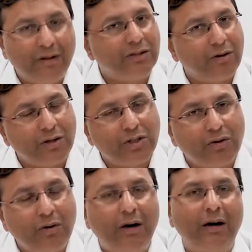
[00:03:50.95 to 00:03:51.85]
which is
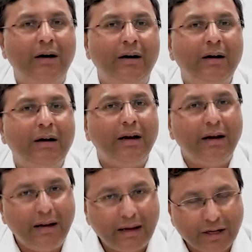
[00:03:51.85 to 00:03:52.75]
also an
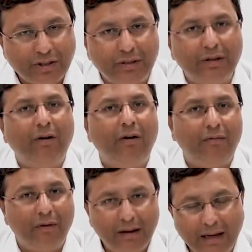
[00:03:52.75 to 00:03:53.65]
indication
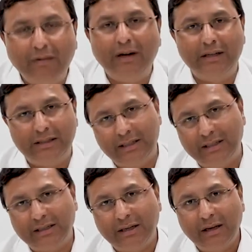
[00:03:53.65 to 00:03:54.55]
of liver
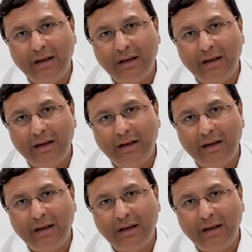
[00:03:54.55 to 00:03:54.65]
disease.